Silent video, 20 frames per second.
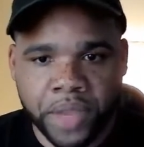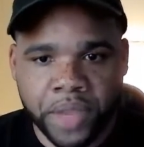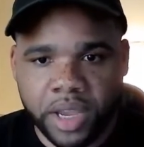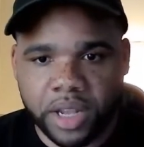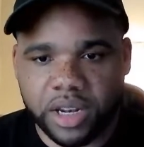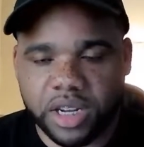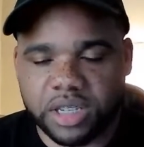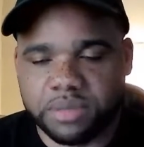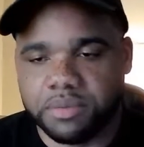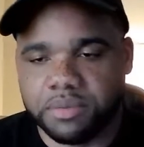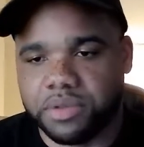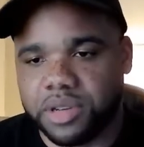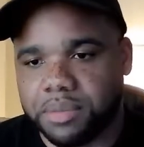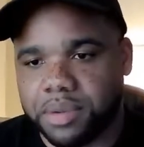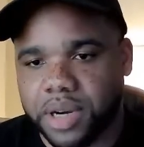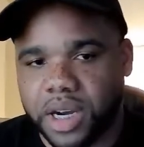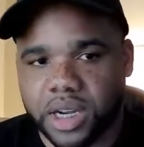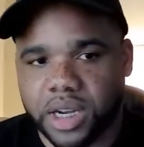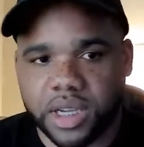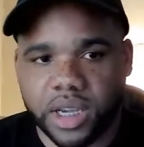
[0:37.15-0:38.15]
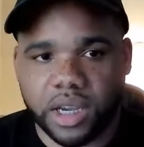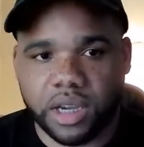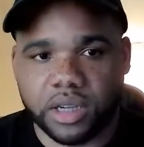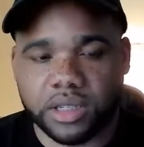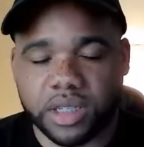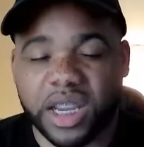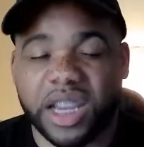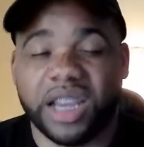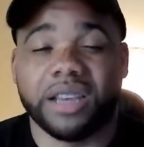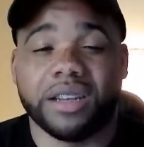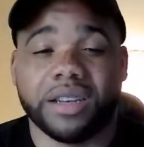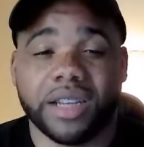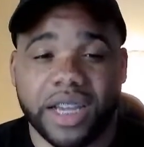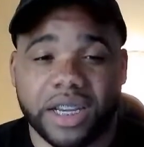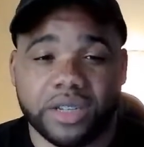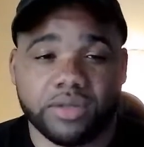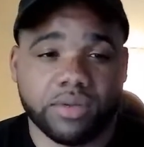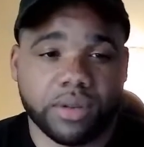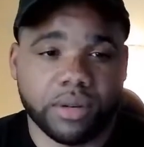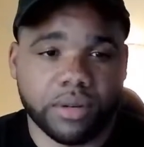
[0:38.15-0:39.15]
Let's Be Real Podcast, and the
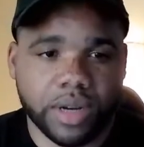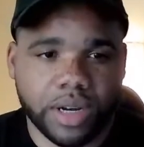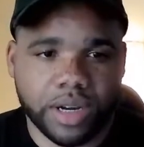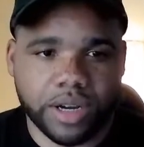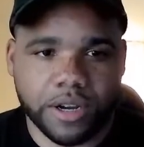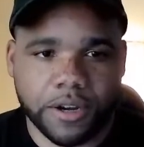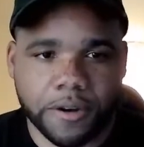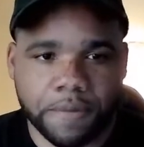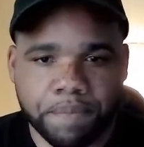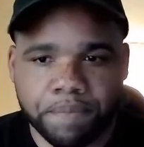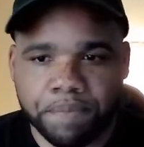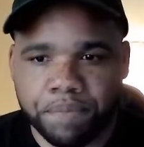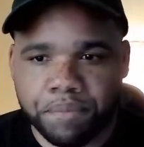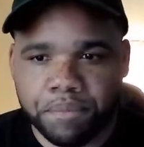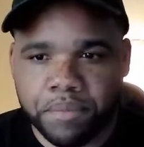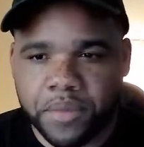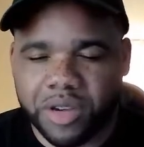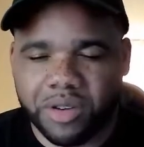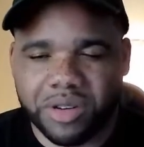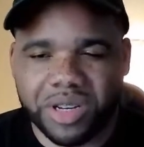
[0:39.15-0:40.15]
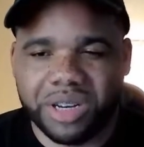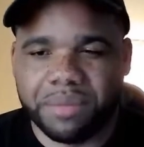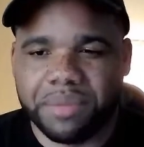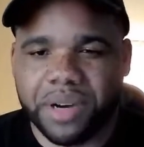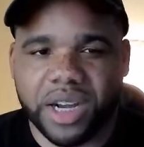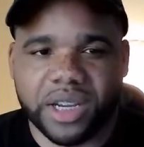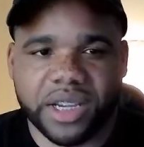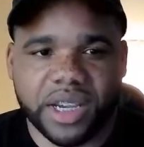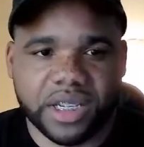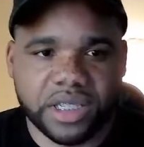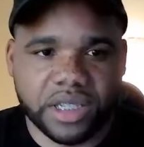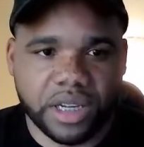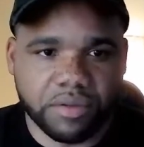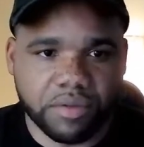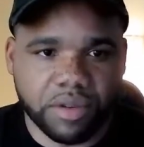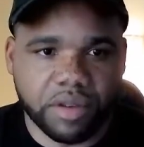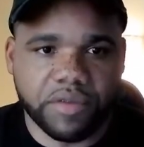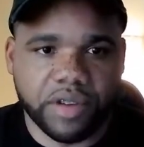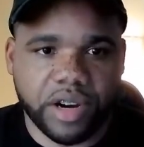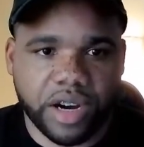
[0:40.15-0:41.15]
actual um, you know, in the podcast
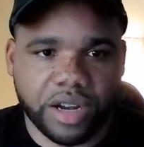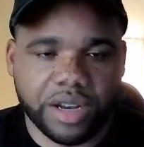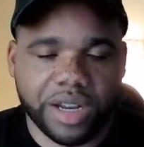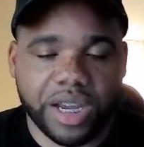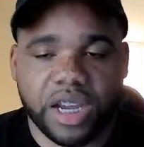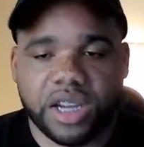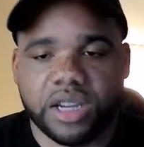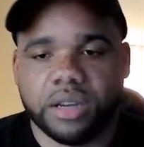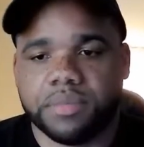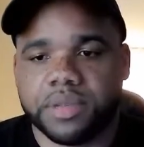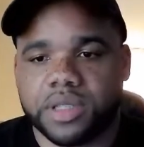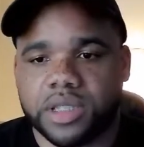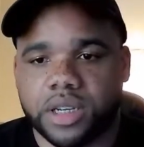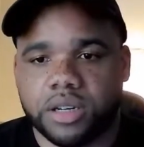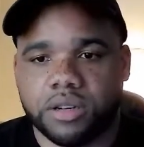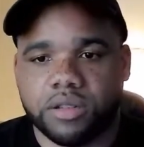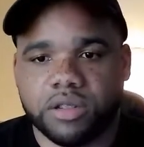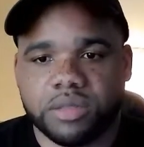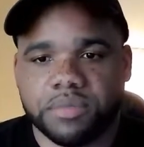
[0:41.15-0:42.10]
network for all our episodes.